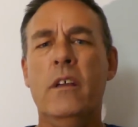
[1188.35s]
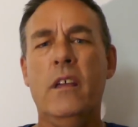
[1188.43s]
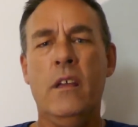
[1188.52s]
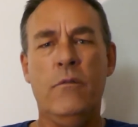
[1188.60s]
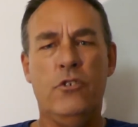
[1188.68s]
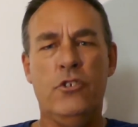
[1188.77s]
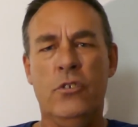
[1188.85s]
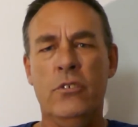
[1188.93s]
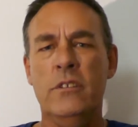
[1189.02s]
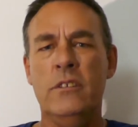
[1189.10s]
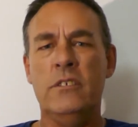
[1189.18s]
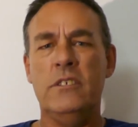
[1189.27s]
if
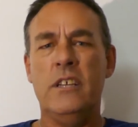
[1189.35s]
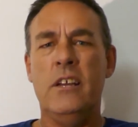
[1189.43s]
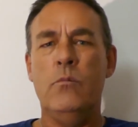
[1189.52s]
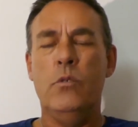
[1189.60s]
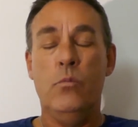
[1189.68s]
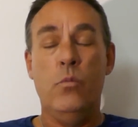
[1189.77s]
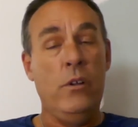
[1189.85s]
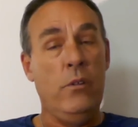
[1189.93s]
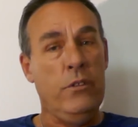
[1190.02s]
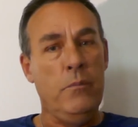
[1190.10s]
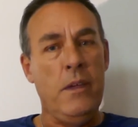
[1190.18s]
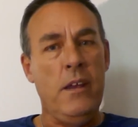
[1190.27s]
John the son would wheel
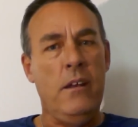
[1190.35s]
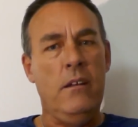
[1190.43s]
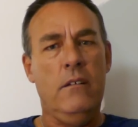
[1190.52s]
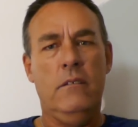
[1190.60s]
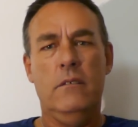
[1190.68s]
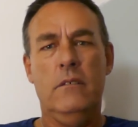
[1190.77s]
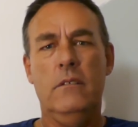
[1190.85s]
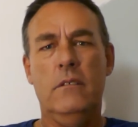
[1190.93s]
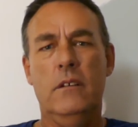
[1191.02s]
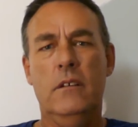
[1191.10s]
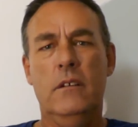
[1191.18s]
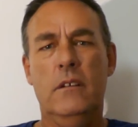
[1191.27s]
them in."
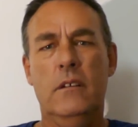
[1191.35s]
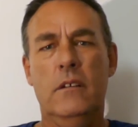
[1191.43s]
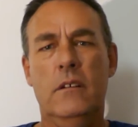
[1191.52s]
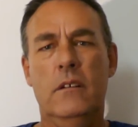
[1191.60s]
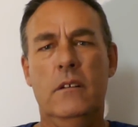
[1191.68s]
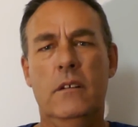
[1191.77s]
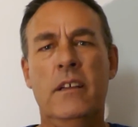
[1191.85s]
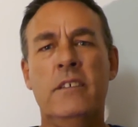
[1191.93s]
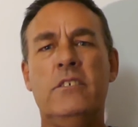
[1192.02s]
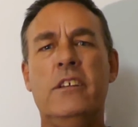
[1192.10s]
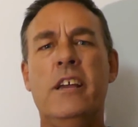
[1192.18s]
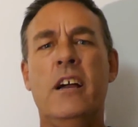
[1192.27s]

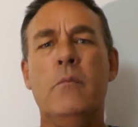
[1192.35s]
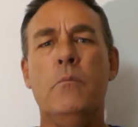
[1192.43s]
As the young